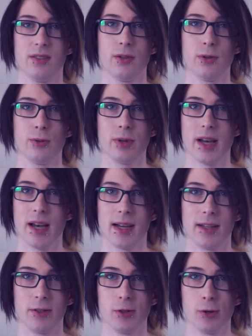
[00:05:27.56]
due
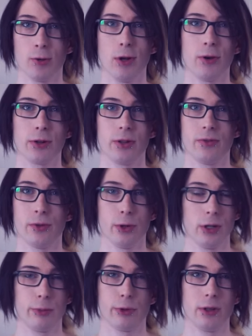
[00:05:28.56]
and no longer
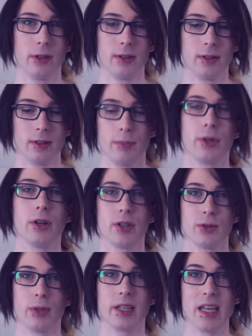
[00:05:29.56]
avoidable,
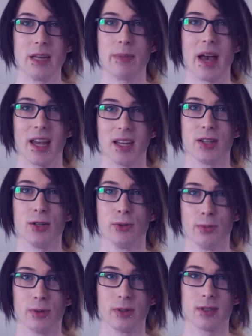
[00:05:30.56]
because we keep adding
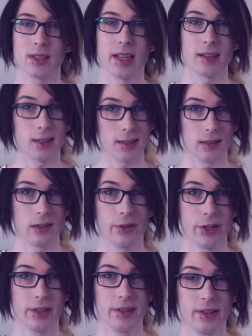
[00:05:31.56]
new books and
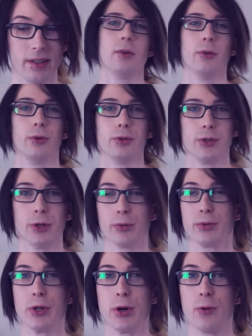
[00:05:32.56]
cutlery, or
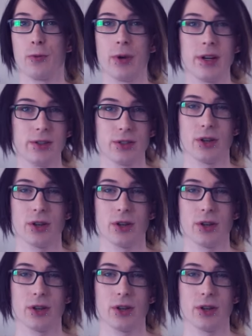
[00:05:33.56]
don't know where to